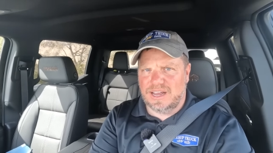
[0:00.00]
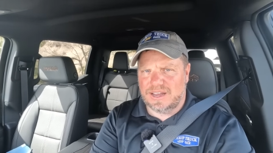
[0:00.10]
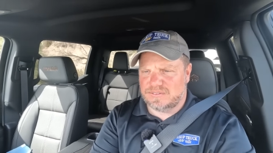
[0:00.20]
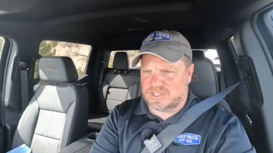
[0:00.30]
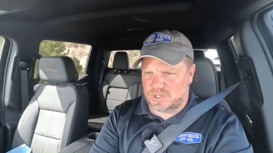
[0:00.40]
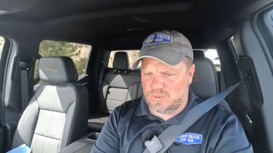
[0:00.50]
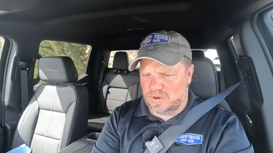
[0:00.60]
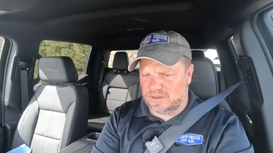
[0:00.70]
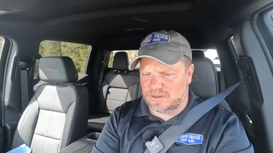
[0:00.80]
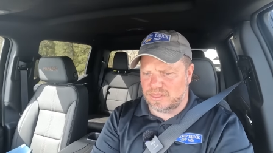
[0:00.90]
I have
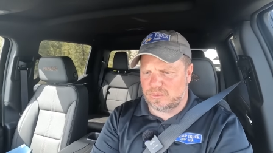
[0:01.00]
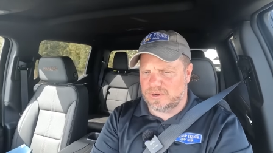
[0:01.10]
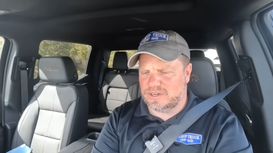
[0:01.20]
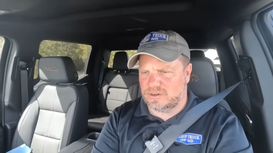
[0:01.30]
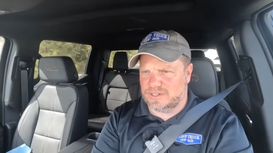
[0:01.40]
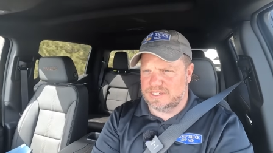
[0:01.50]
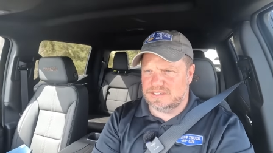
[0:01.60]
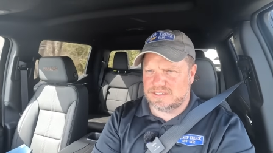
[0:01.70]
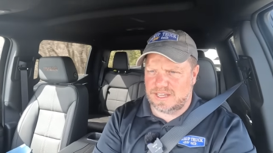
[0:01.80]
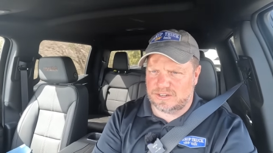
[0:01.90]
203
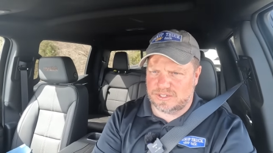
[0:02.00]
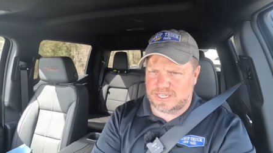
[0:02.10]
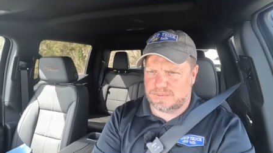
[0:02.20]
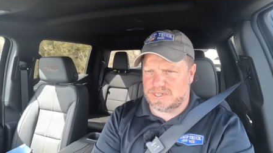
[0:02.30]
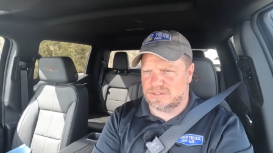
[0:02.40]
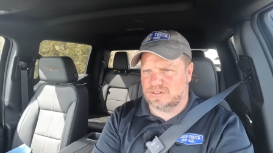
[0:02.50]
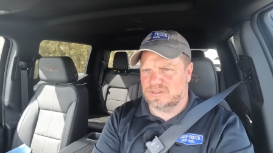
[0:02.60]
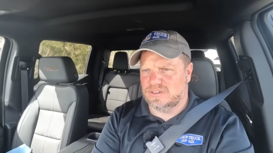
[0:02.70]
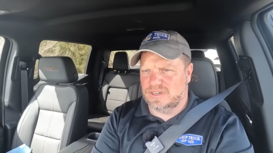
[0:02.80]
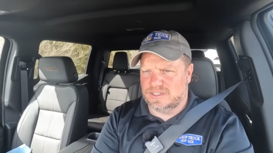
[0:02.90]
degrees on a
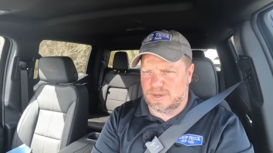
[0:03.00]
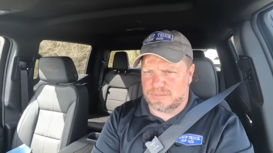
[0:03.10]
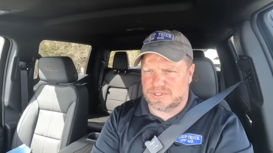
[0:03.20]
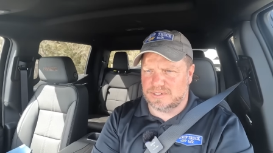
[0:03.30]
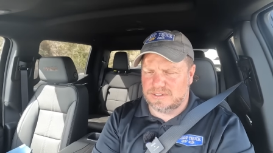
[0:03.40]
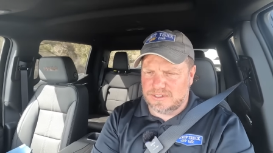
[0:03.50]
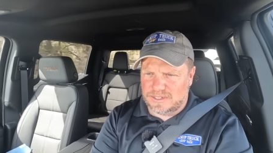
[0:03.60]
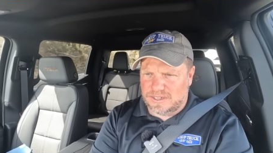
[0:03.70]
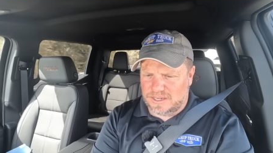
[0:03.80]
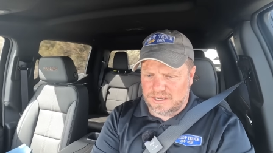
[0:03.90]
transmission temperature.
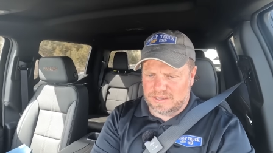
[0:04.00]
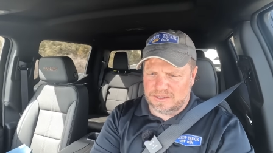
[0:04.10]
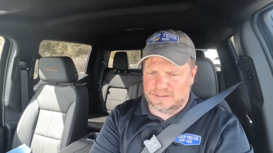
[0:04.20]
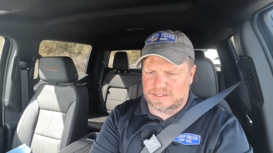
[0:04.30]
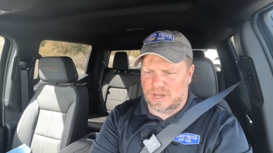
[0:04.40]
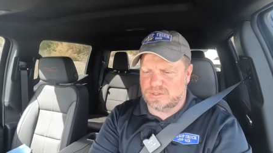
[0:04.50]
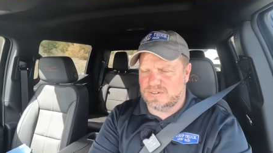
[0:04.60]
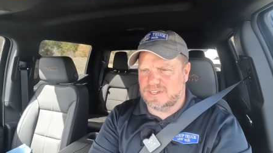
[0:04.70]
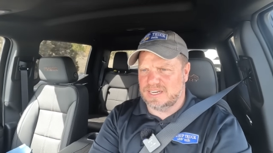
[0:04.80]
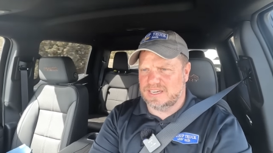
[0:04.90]

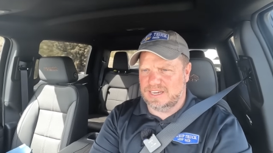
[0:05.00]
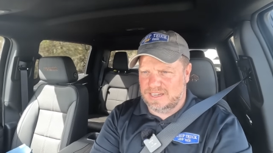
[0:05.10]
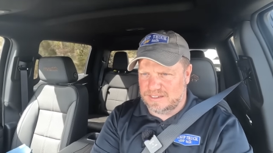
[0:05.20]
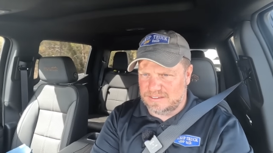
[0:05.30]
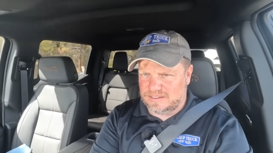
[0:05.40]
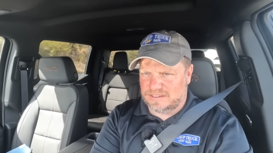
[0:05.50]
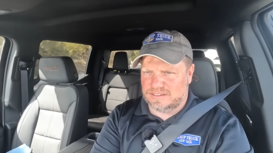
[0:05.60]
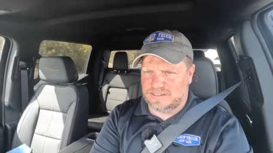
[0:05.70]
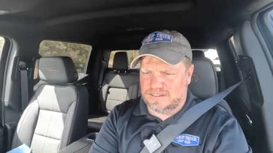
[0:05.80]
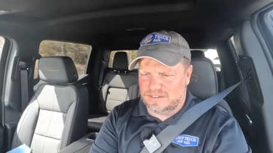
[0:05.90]
Downshifted
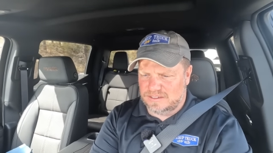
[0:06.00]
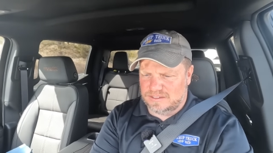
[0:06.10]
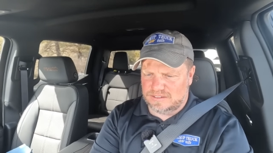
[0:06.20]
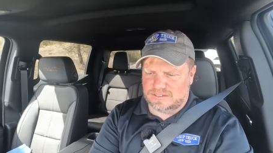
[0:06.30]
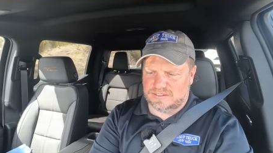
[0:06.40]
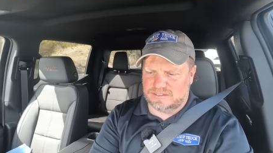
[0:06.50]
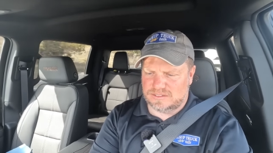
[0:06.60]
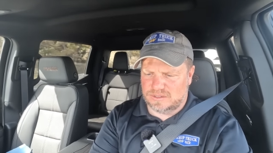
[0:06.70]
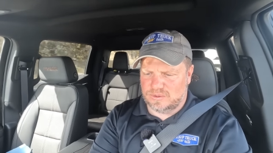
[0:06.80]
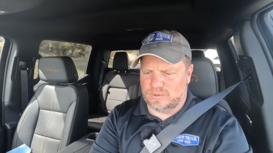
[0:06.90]
again.
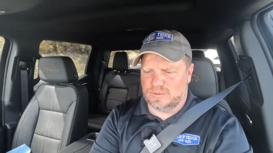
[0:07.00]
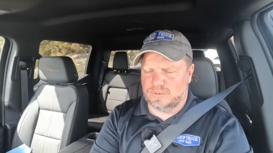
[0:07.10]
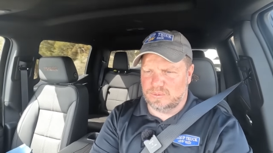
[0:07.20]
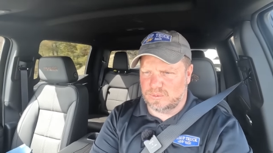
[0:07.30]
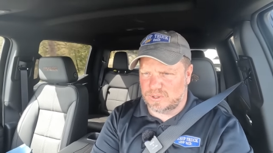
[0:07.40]
So we're